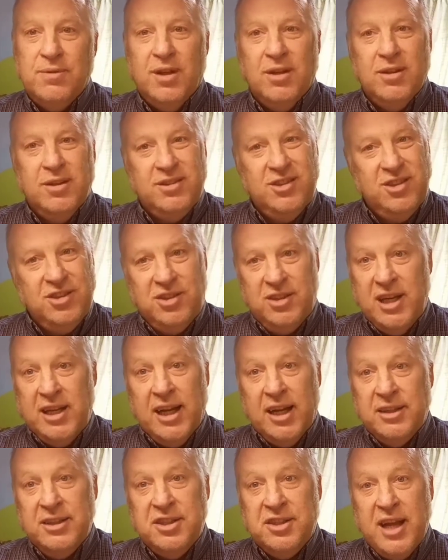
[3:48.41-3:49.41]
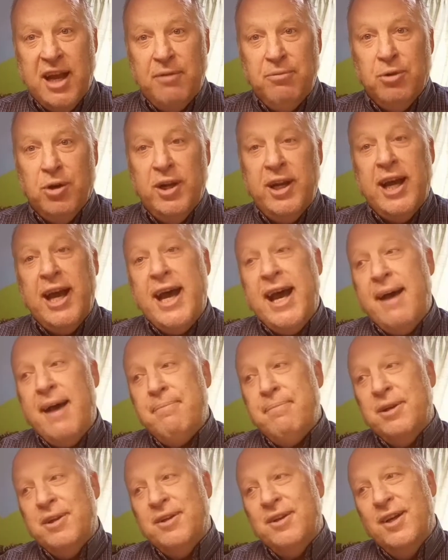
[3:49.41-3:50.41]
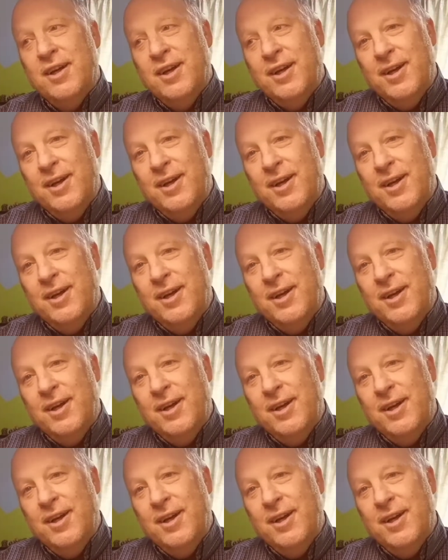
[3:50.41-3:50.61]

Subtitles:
I just didn't understand why that happened.